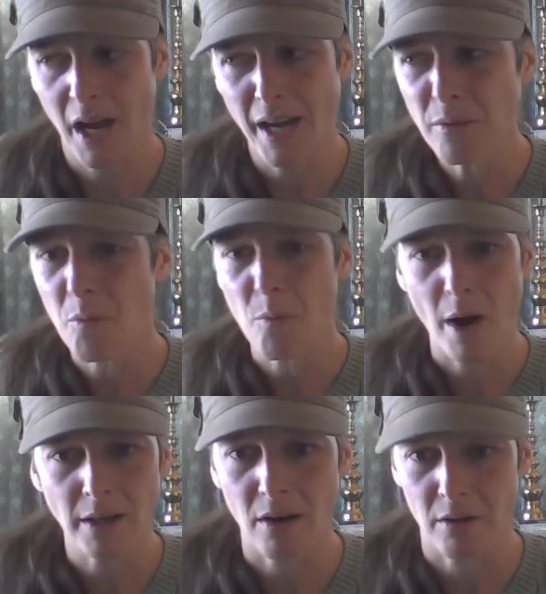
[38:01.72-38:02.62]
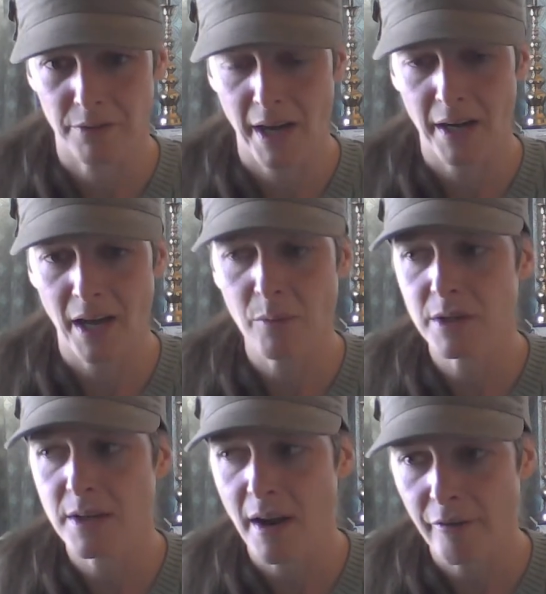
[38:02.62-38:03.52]
I don't want all that. I
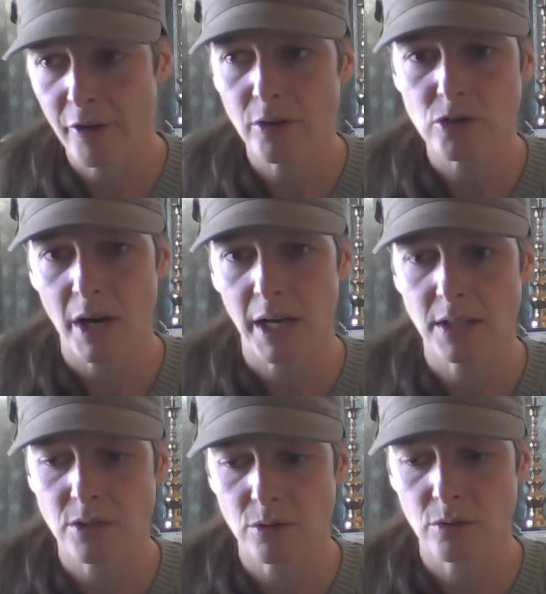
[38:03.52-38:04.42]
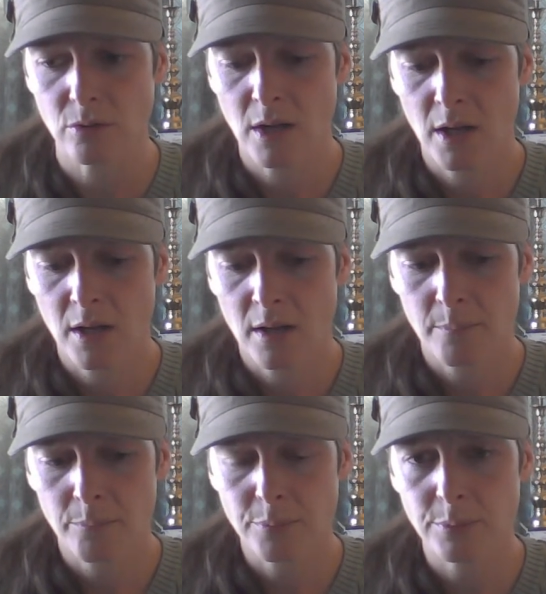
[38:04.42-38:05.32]
would never try to
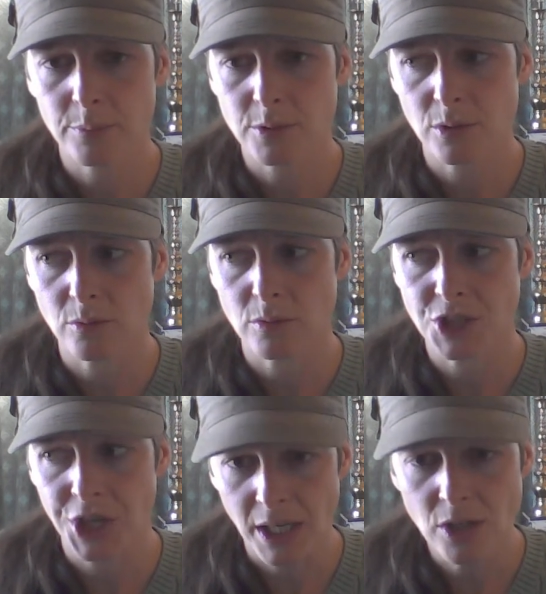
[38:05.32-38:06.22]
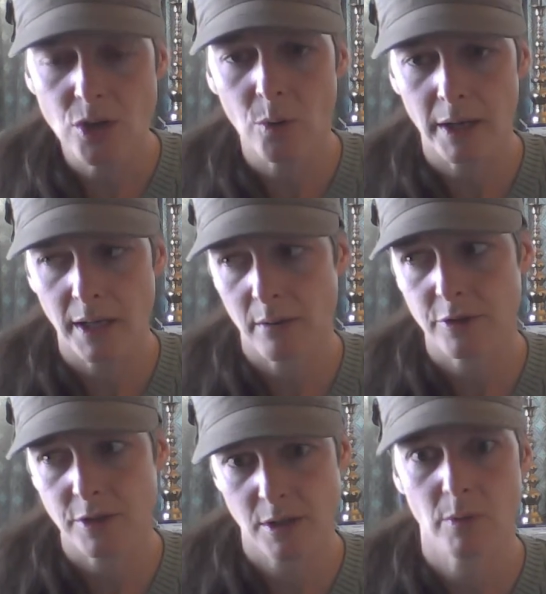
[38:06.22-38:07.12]
to change who I am
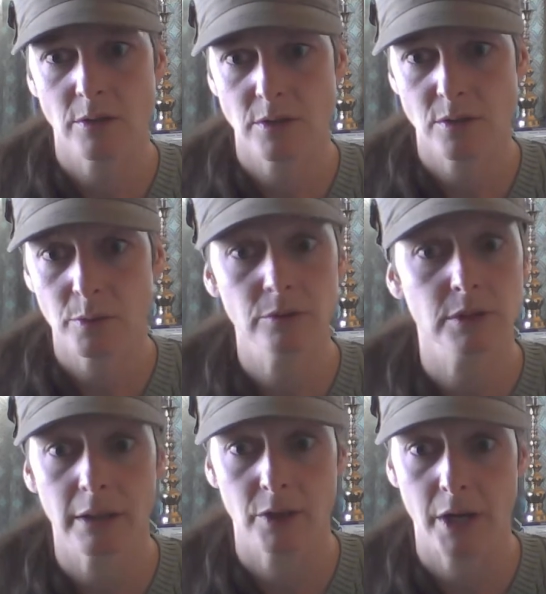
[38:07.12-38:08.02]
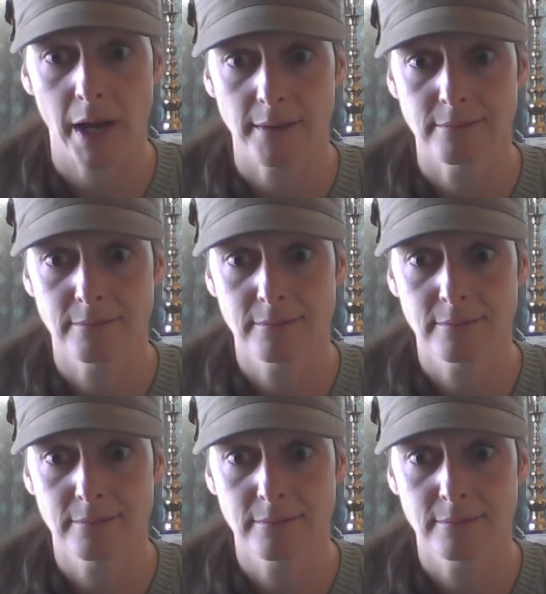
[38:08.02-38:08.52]
for someone else's approval ever again.